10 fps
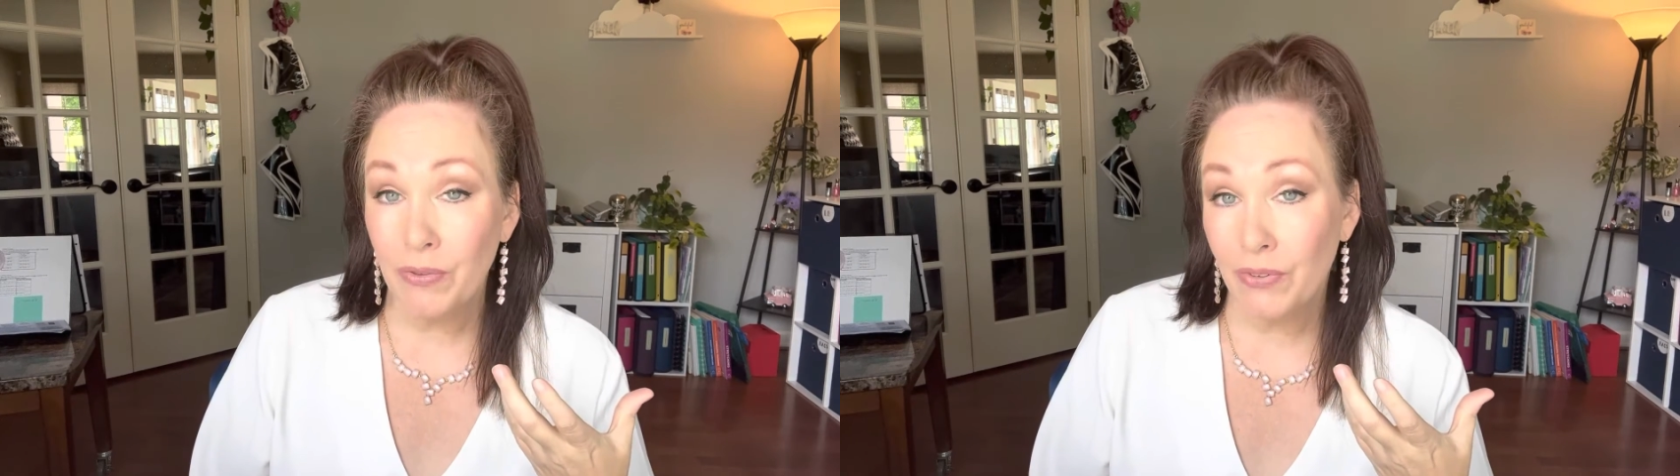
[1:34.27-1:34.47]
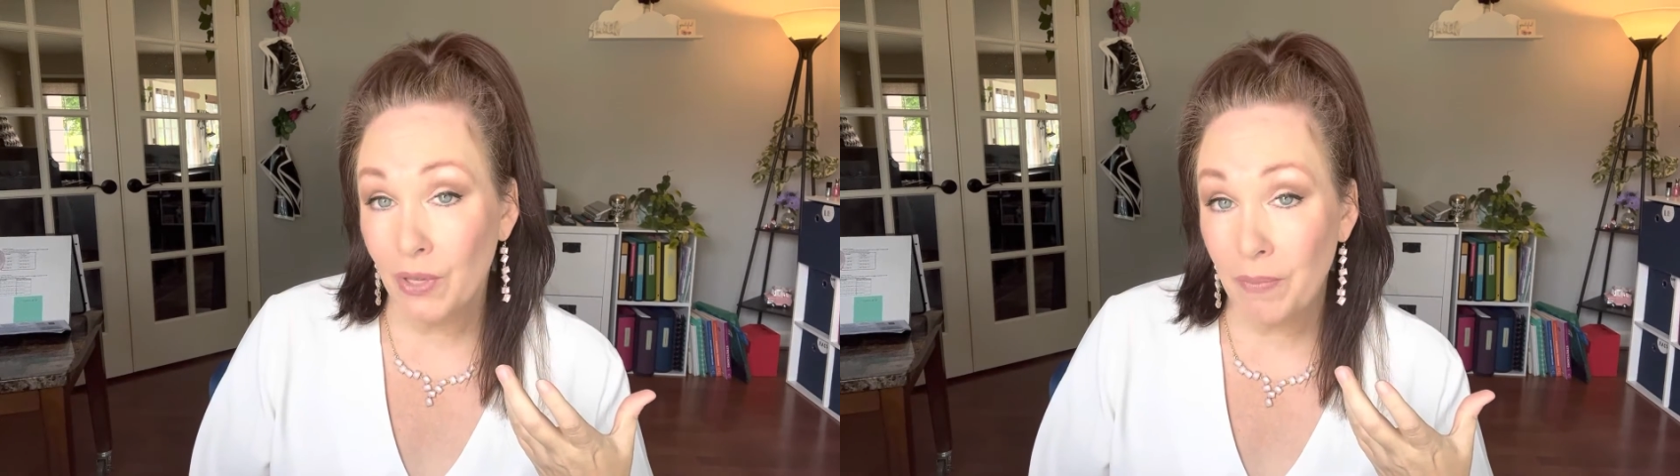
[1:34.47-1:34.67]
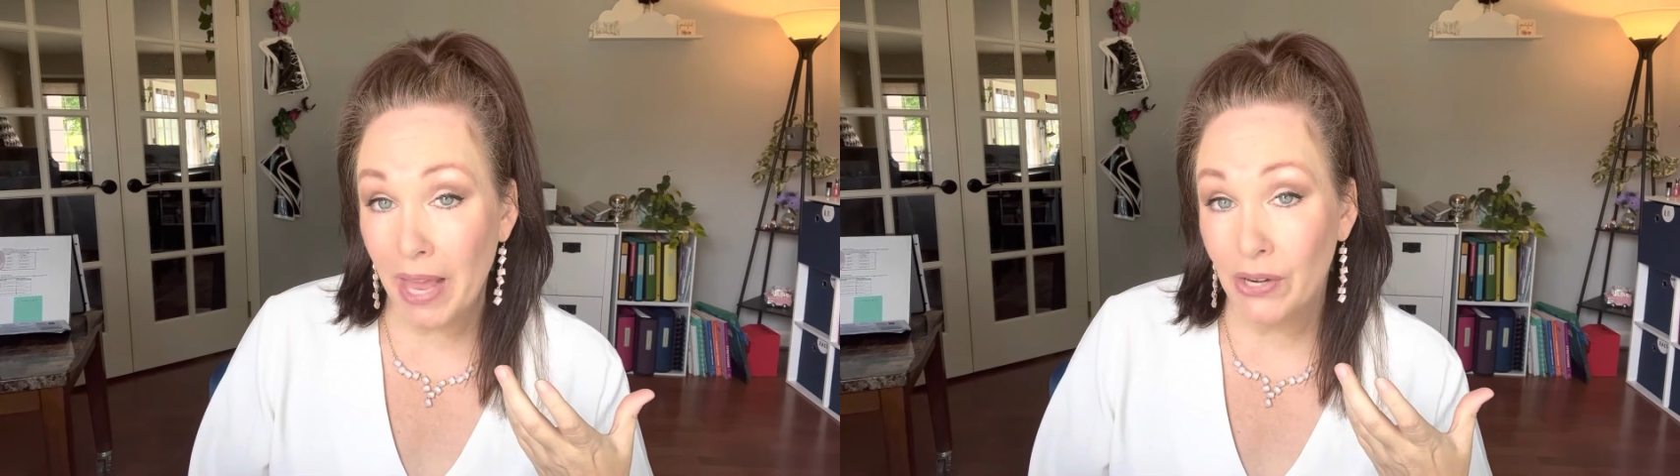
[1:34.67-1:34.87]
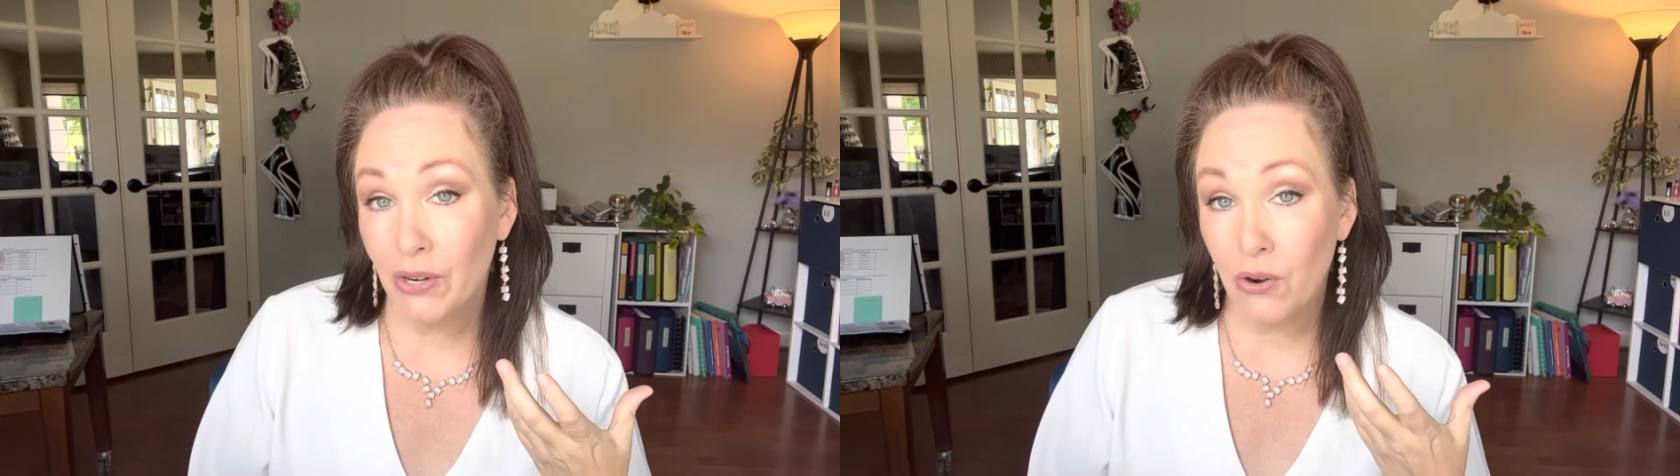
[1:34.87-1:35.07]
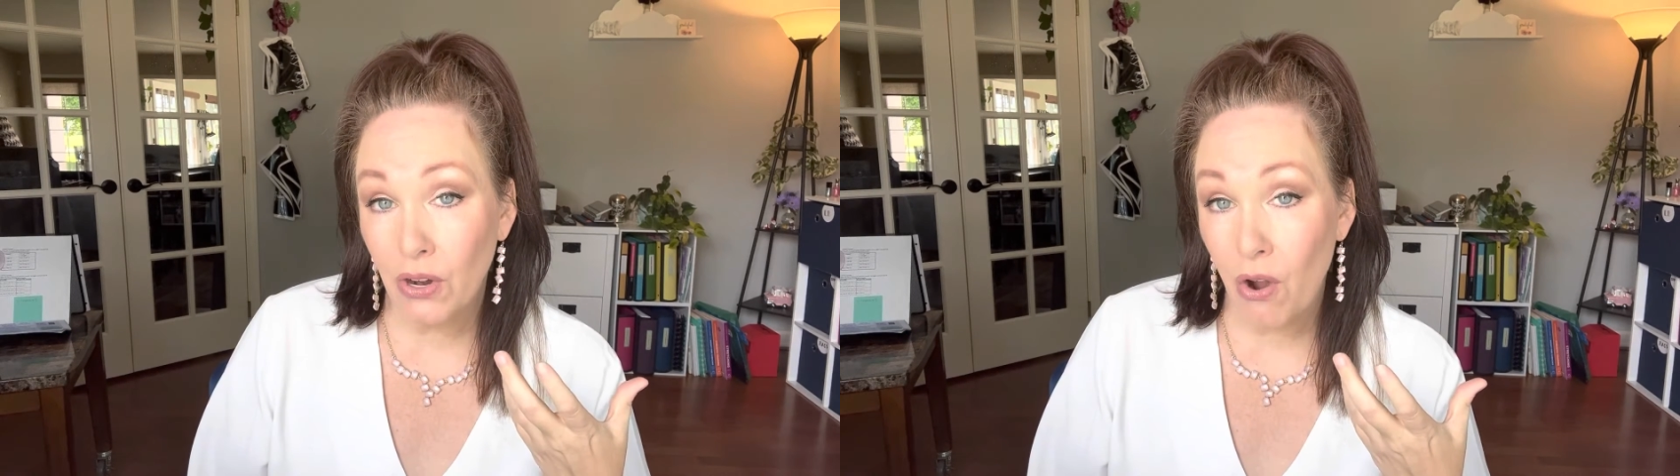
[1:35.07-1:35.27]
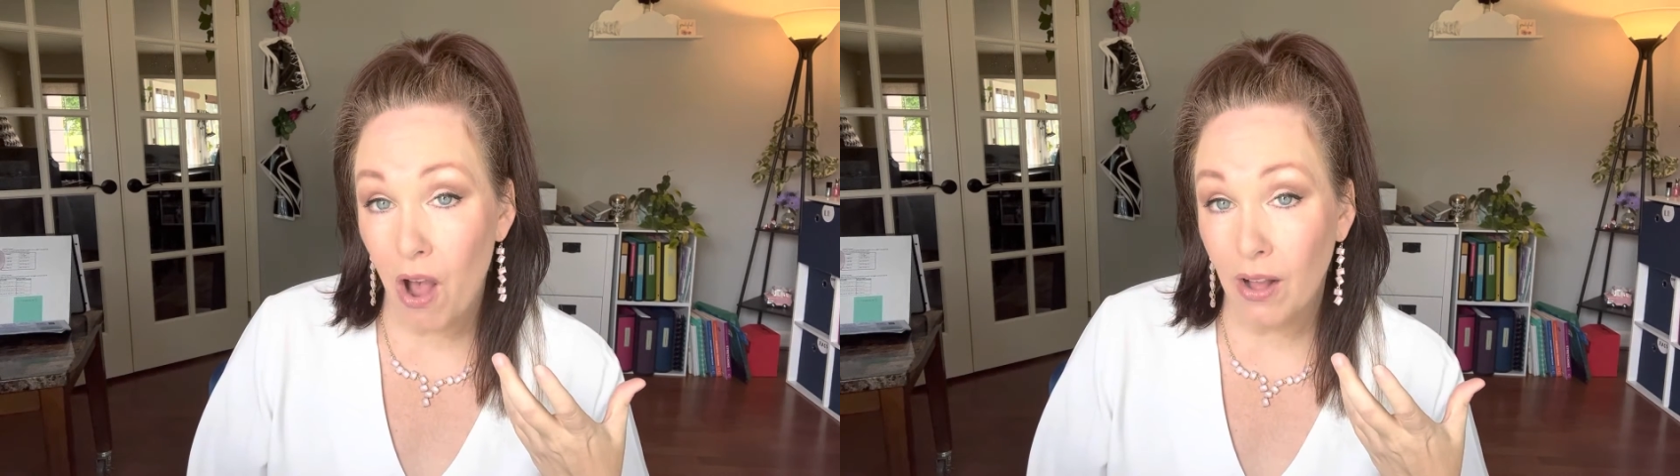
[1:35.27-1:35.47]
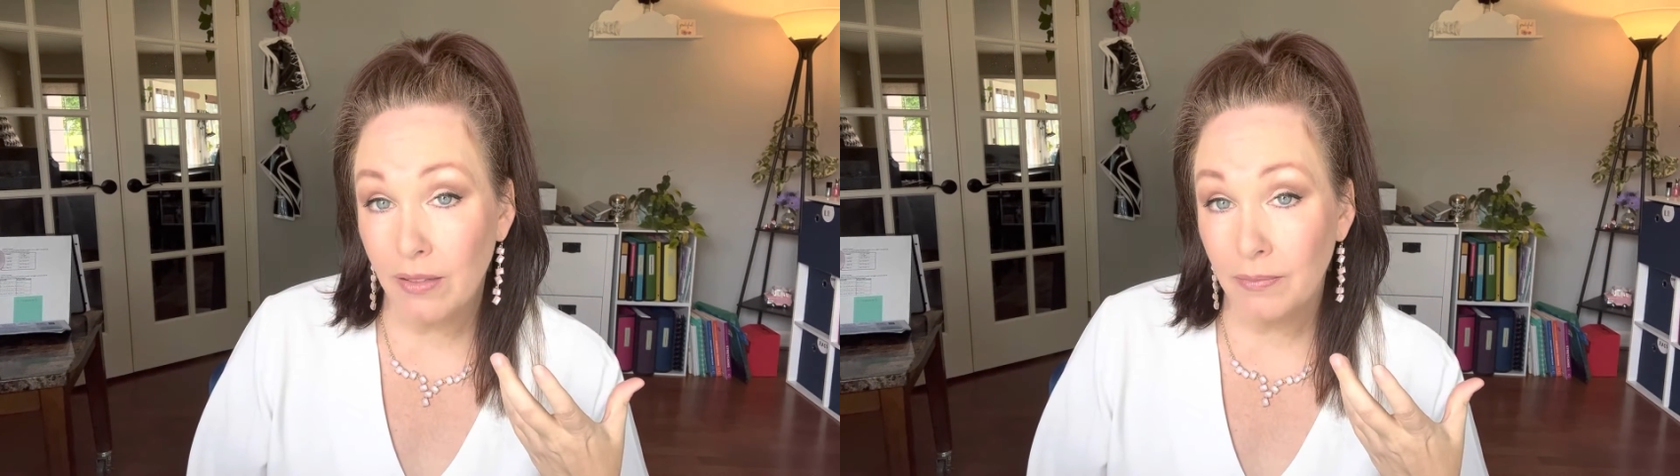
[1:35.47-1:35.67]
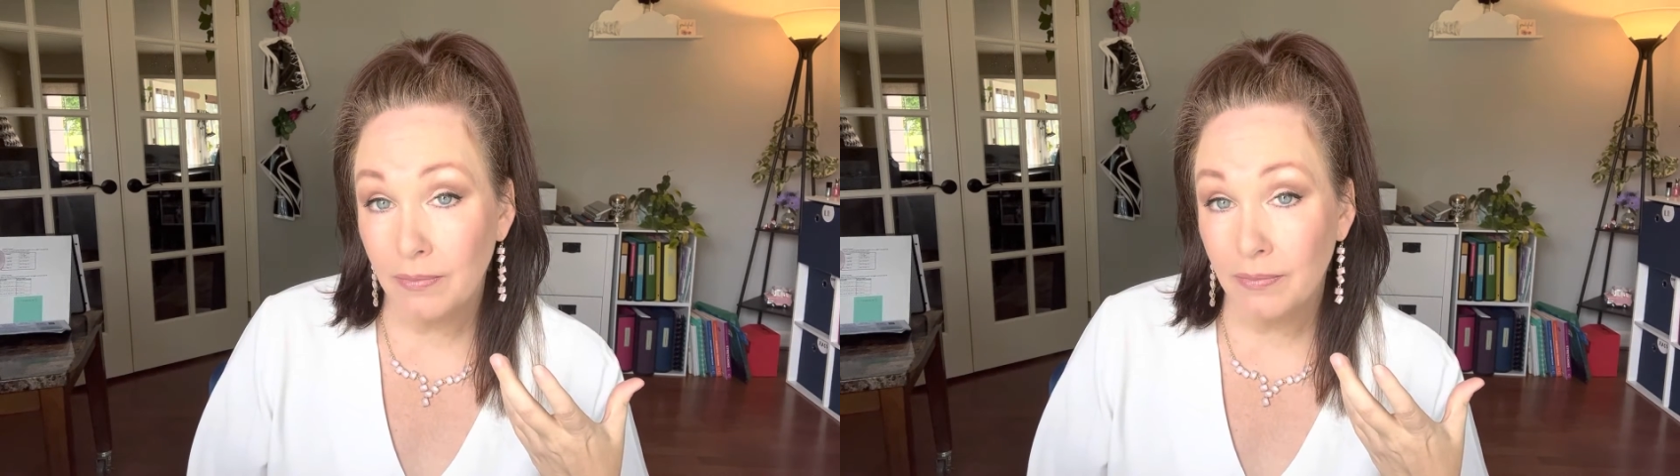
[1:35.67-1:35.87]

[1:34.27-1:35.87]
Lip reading: feel better or calm.